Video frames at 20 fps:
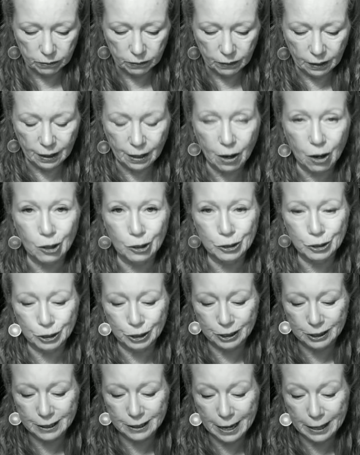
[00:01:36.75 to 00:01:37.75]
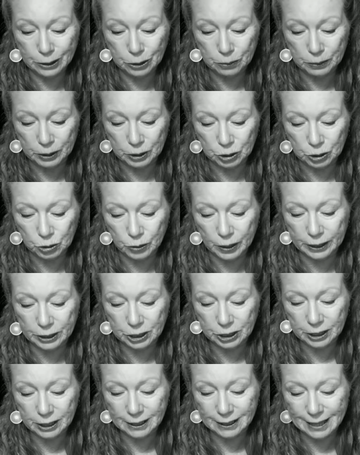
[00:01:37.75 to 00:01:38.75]
The altered statesman
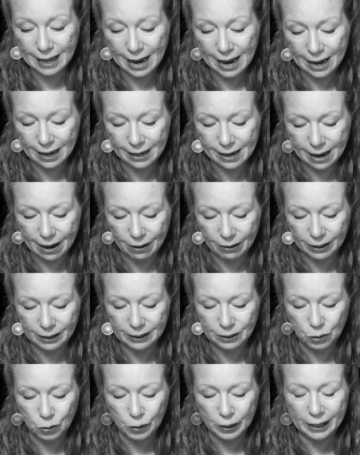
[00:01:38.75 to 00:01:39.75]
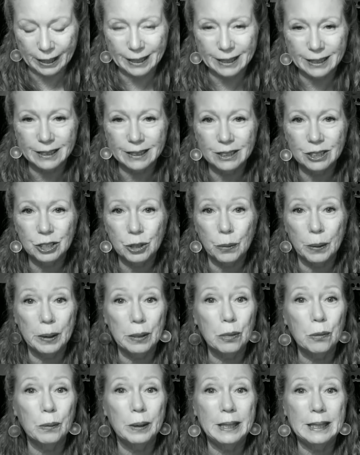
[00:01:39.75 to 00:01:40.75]
stretched his hand out and grinned, showing
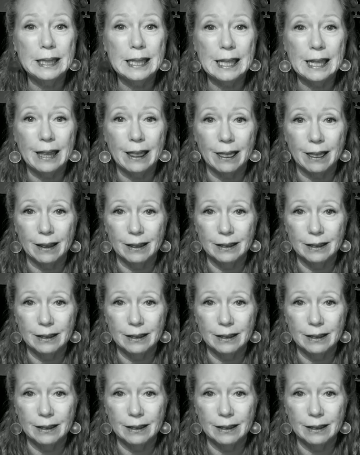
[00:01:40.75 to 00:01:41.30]
3 teeth,